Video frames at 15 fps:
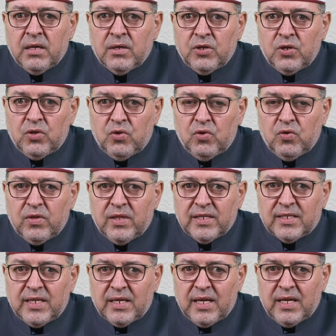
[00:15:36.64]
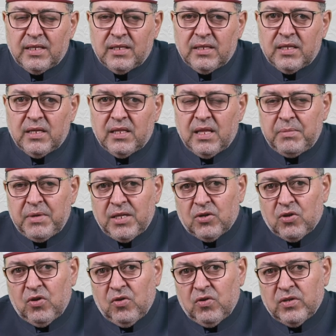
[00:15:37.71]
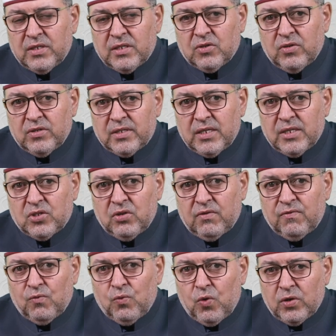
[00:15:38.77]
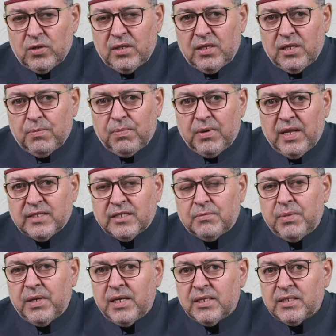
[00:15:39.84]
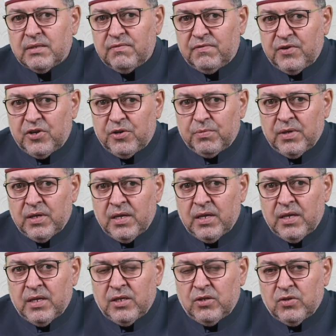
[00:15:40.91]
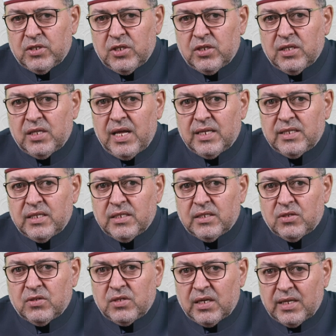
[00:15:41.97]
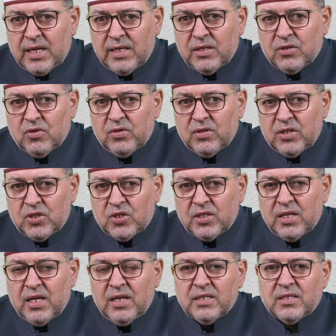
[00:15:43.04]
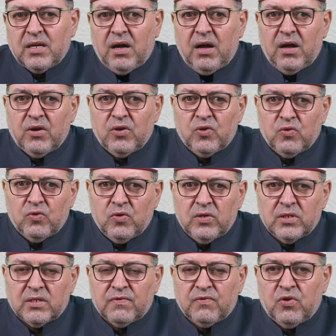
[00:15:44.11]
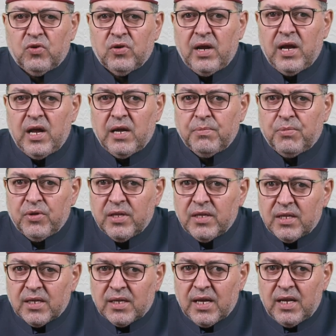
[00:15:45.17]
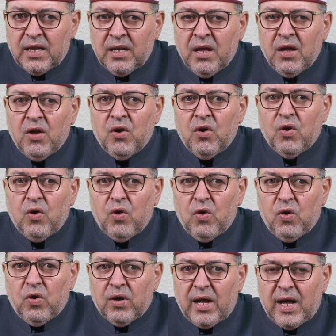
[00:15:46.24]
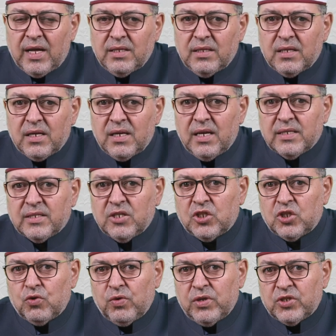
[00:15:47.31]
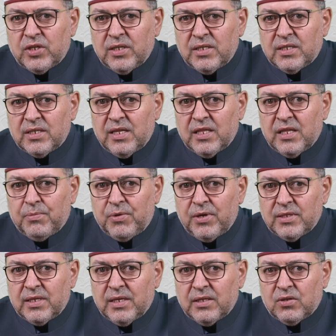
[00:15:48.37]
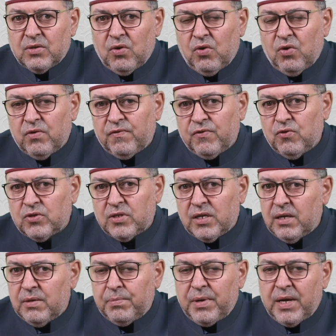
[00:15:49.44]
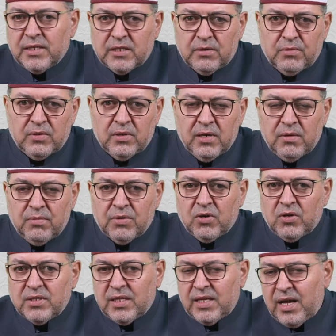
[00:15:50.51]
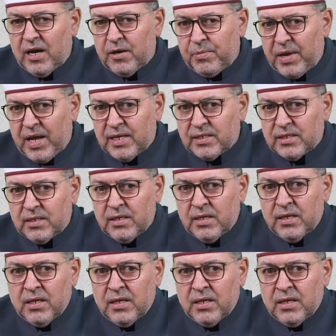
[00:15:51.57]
You know, the main clause consists of would plus base verb. Usage, that is, second conditionals are used for hypothetical or unreal situations in the present or future. Impossible, because they are past.